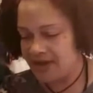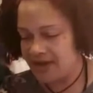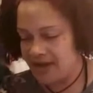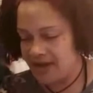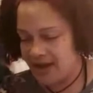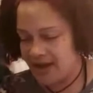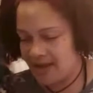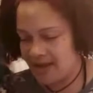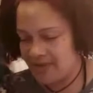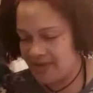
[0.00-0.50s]

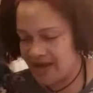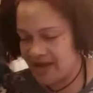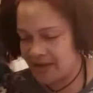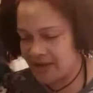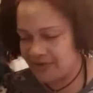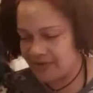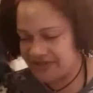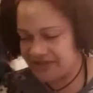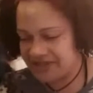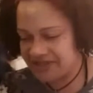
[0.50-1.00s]
I'm back
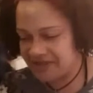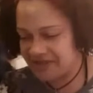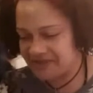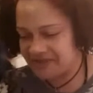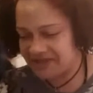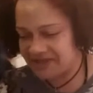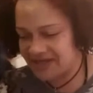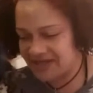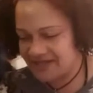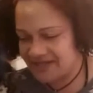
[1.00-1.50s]
with
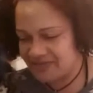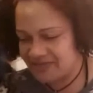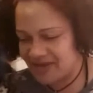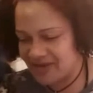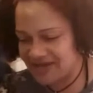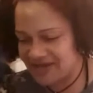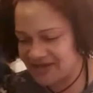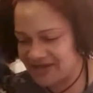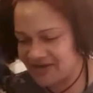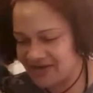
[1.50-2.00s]
chips. It's my
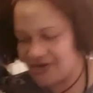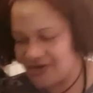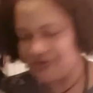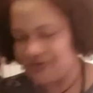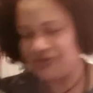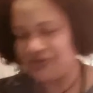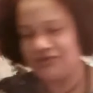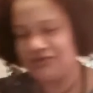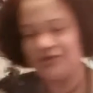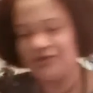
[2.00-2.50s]
dinner.
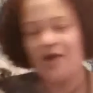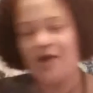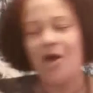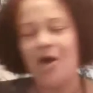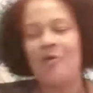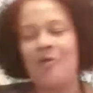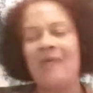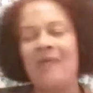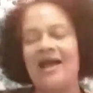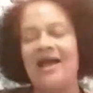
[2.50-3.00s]
Shh.
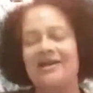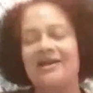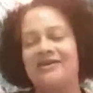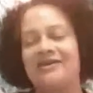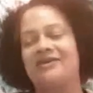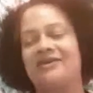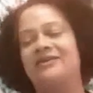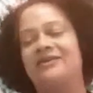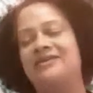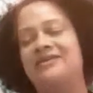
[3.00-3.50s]
Oh my
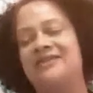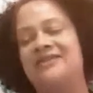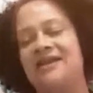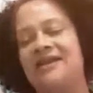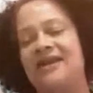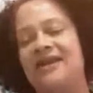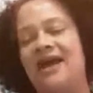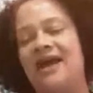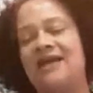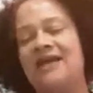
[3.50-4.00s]
goodness,
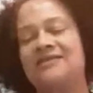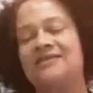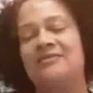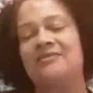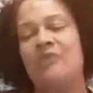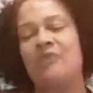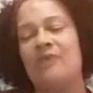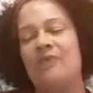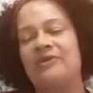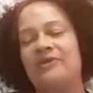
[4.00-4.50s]
Sandy. I had some
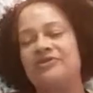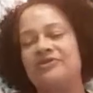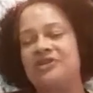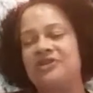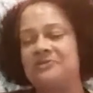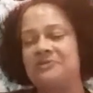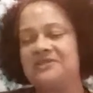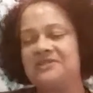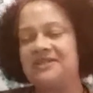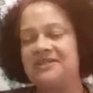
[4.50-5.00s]
barbecue
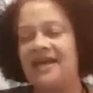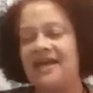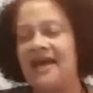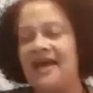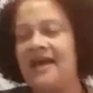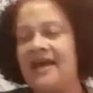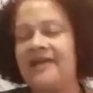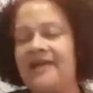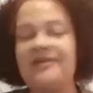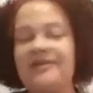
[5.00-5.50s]
chips
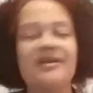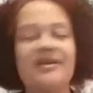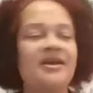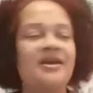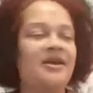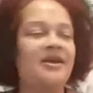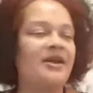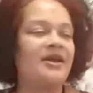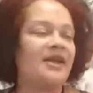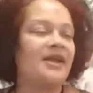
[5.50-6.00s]
today.
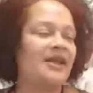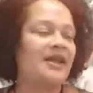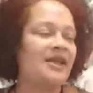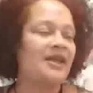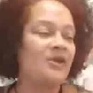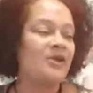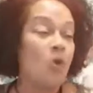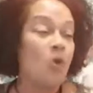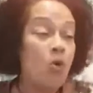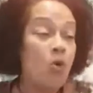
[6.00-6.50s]

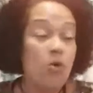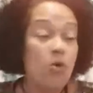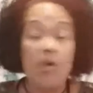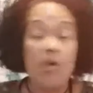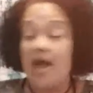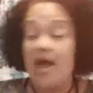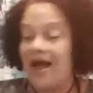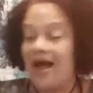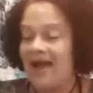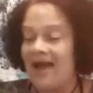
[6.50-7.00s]
And, oh,
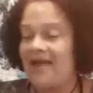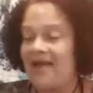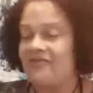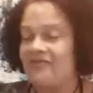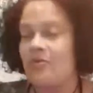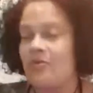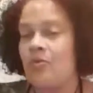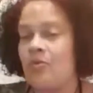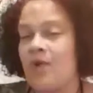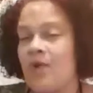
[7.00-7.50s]
I have a
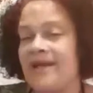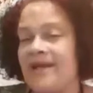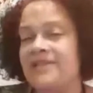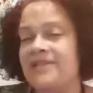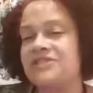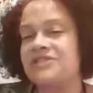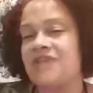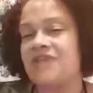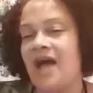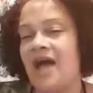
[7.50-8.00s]
white
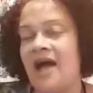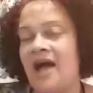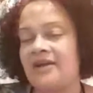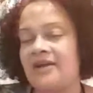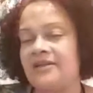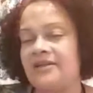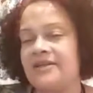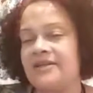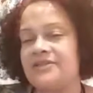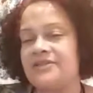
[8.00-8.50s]

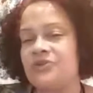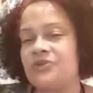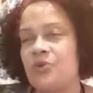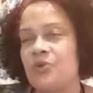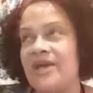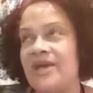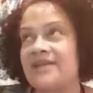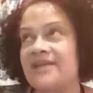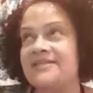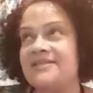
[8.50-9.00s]
chocolate
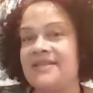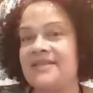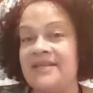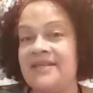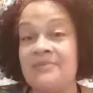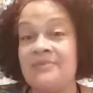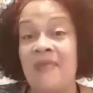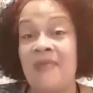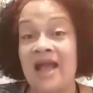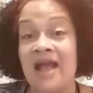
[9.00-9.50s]
Twix in
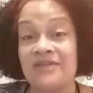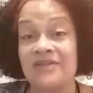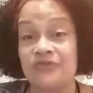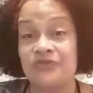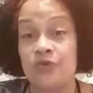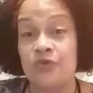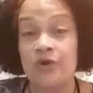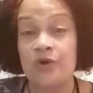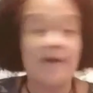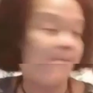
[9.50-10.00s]
my
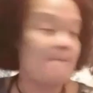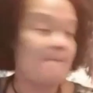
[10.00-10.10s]
drawer.